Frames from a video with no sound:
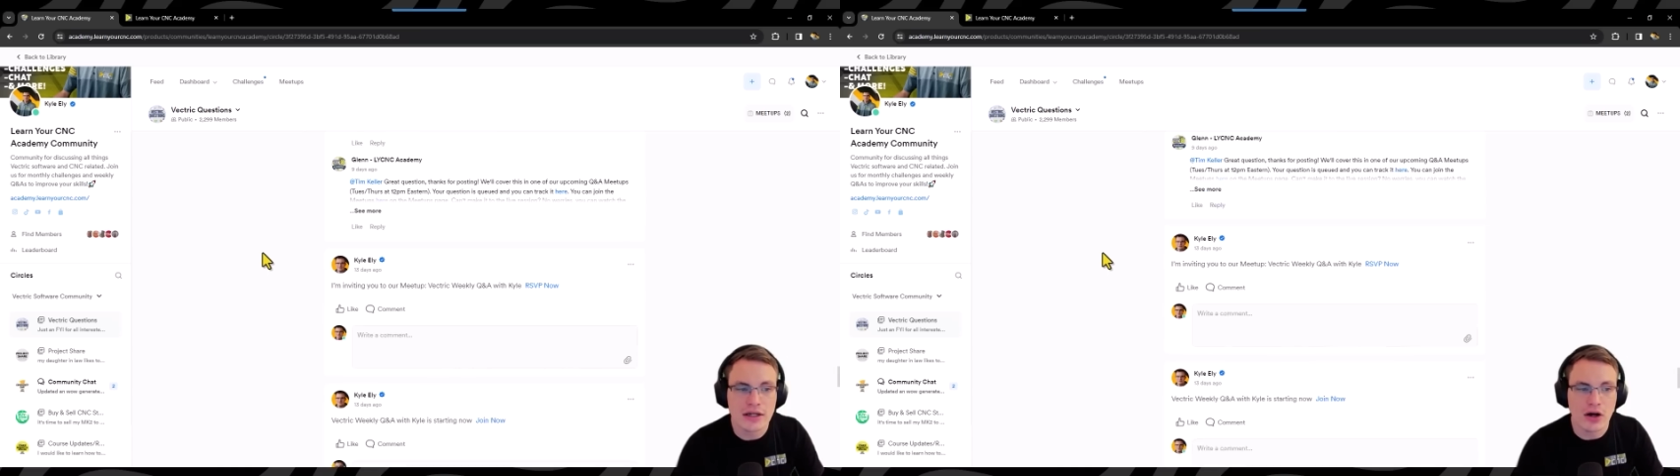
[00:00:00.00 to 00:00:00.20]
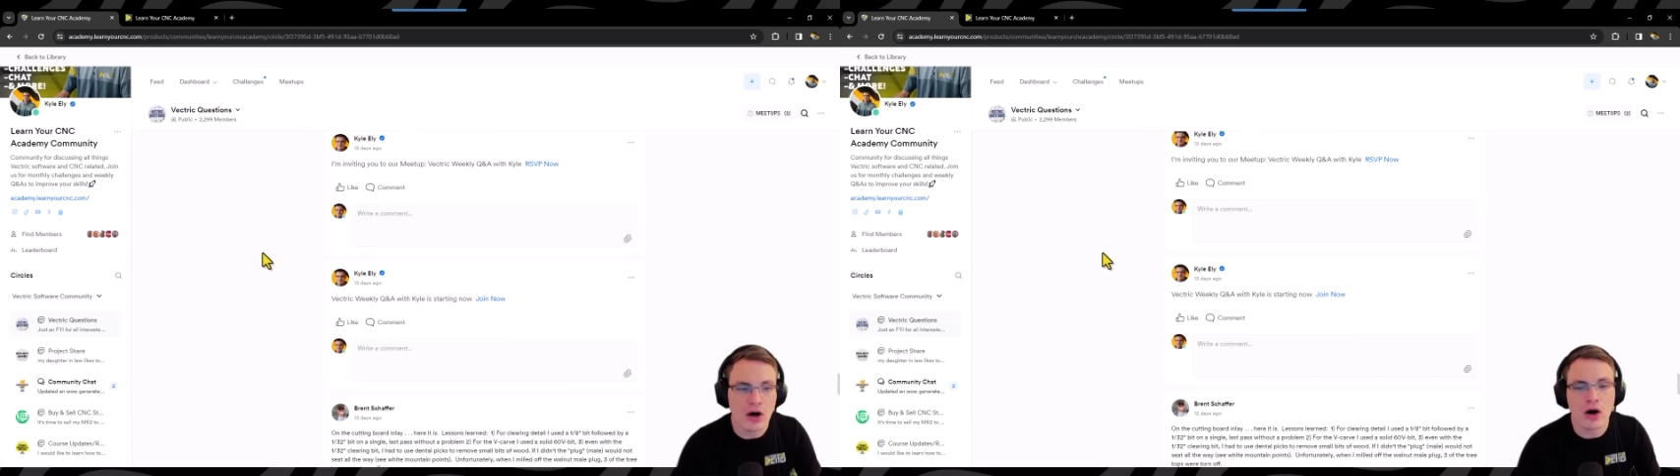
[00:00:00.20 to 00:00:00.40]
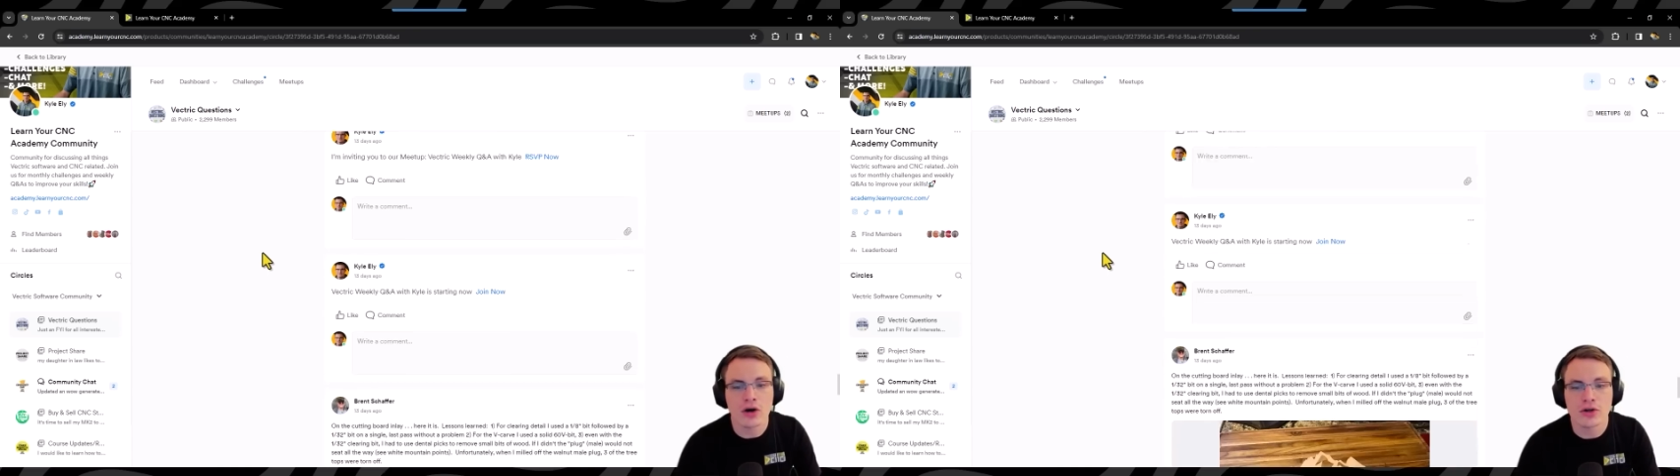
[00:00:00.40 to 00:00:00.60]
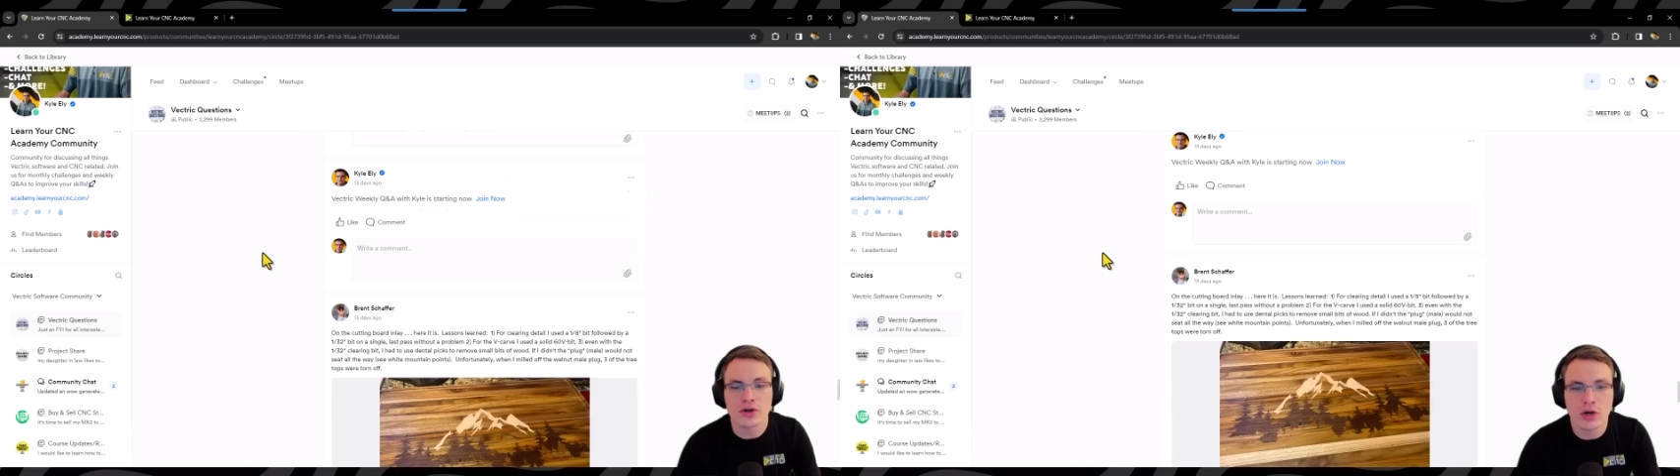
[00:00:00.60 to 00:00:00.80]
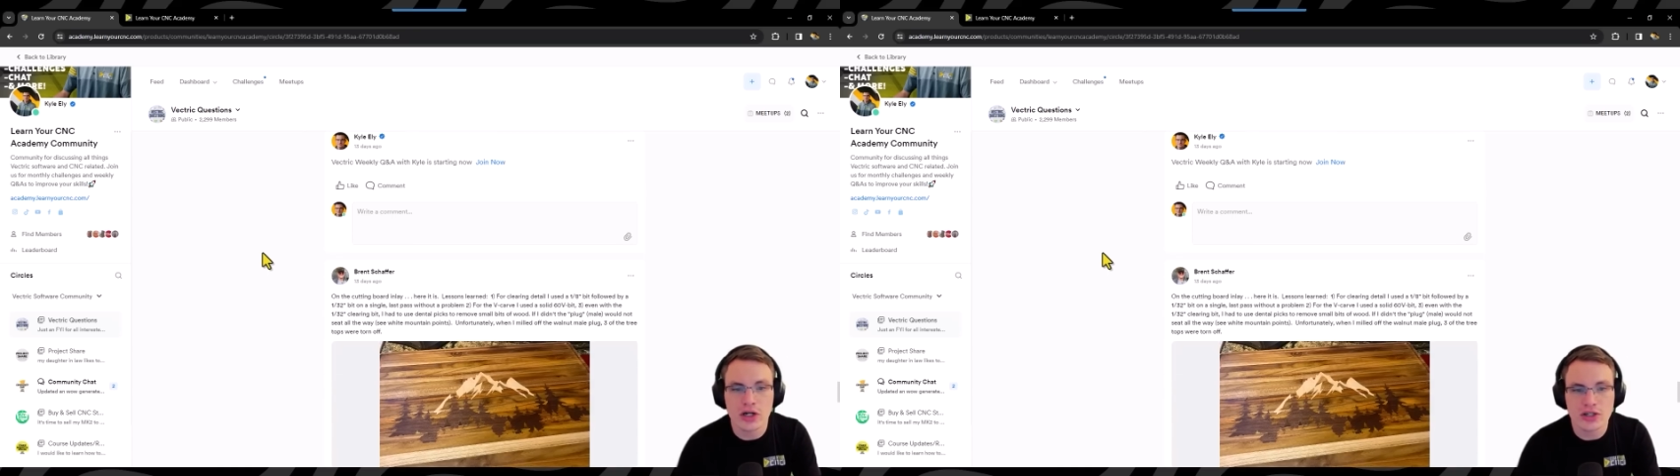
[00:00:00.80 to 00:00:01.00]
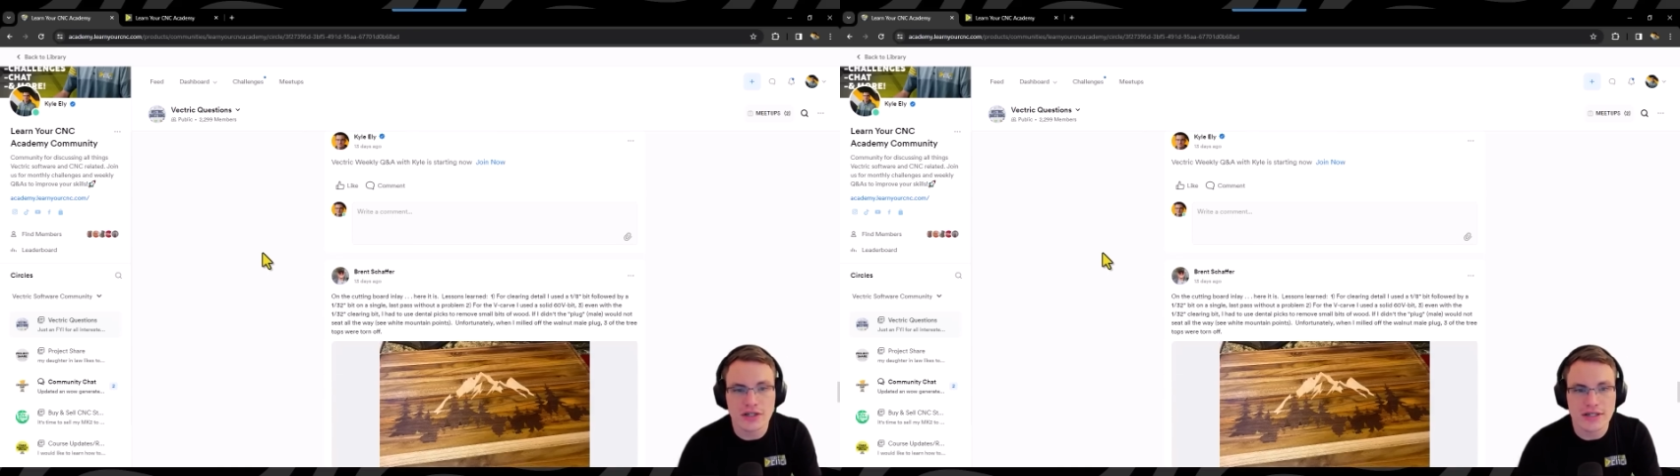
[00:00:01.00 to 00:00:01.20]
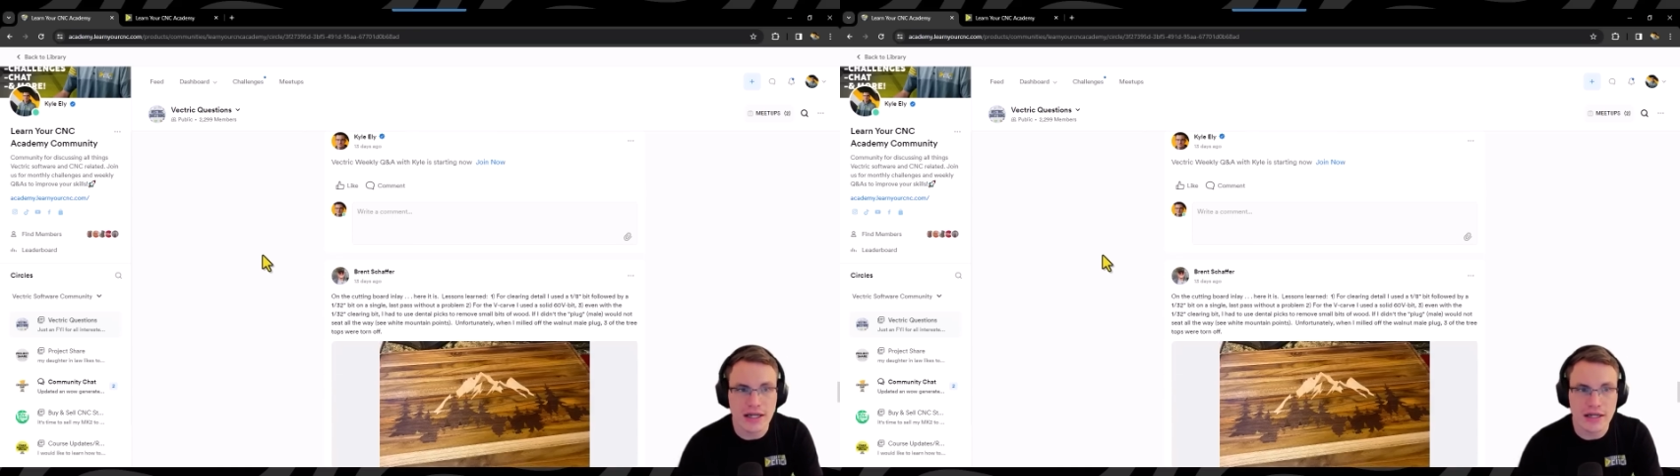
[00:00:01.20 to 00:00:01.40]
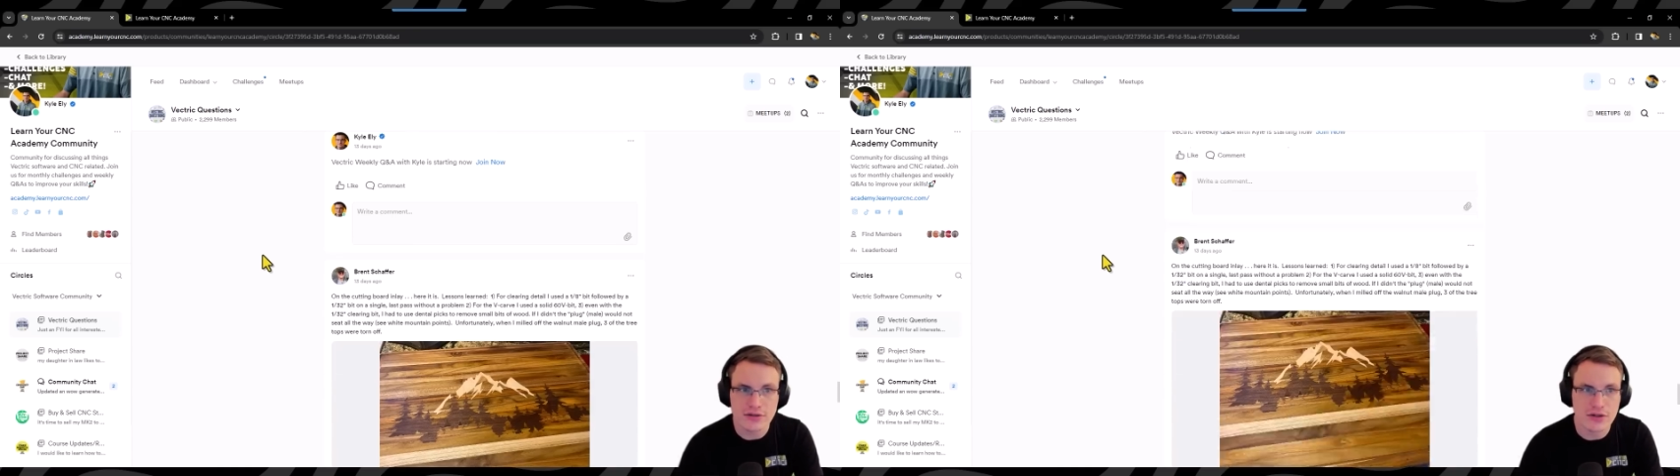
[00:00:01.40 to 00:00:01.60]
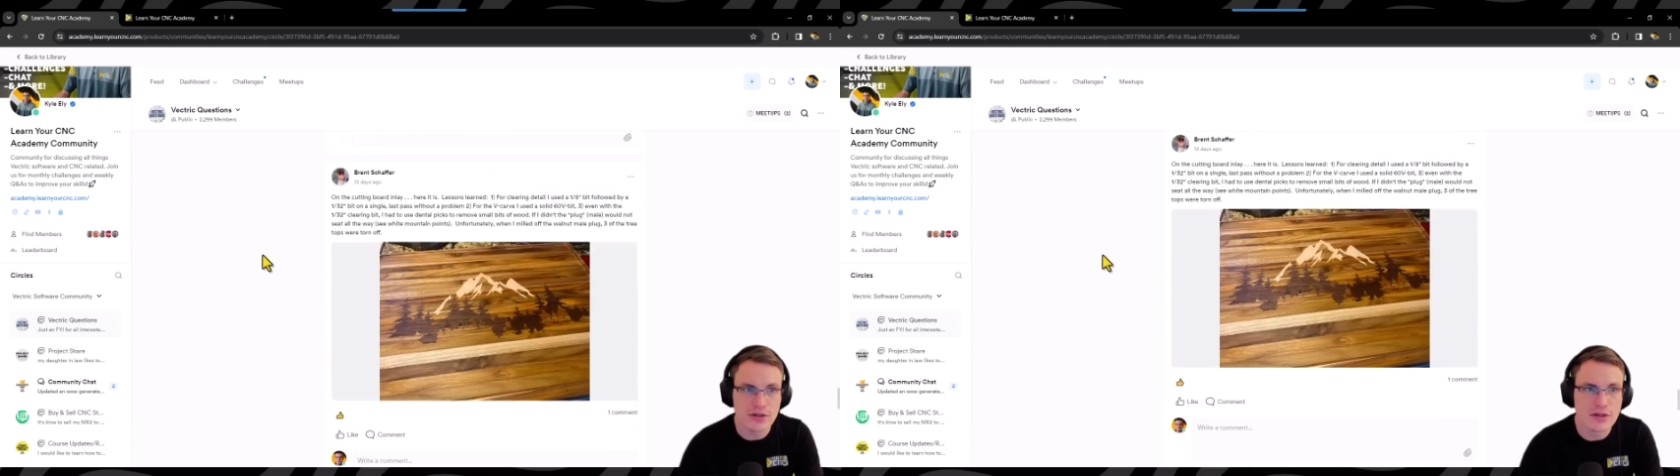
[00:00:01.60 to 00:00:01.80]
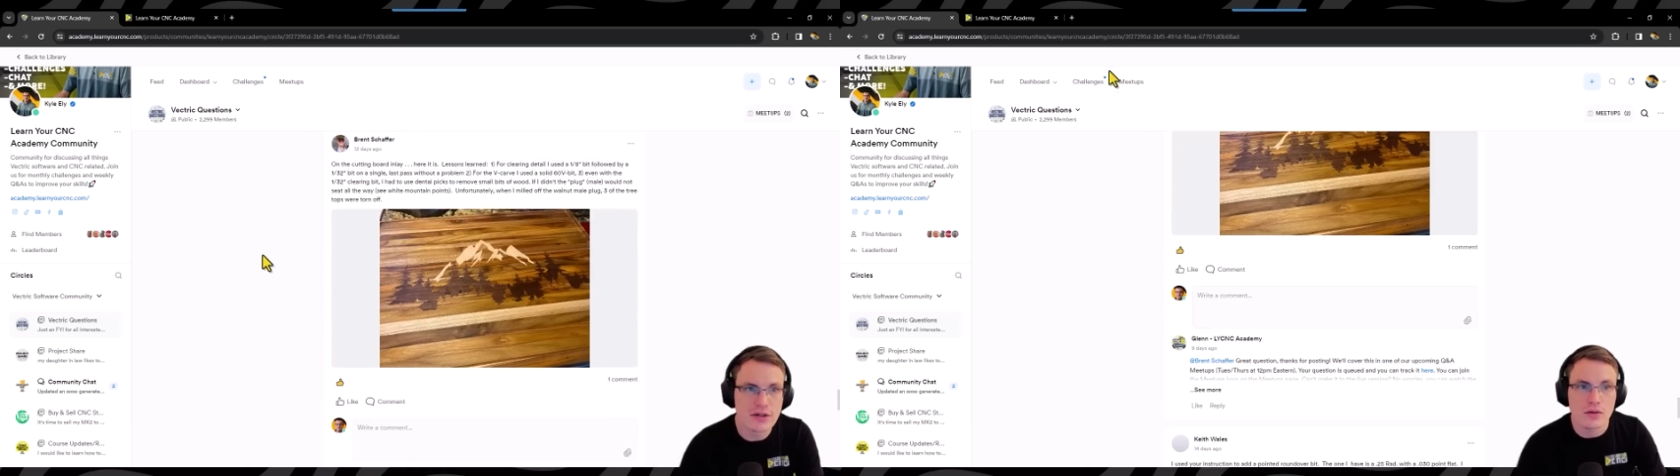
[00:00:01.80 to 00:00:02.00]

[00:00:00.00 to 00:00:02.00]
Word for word: all your questions answered.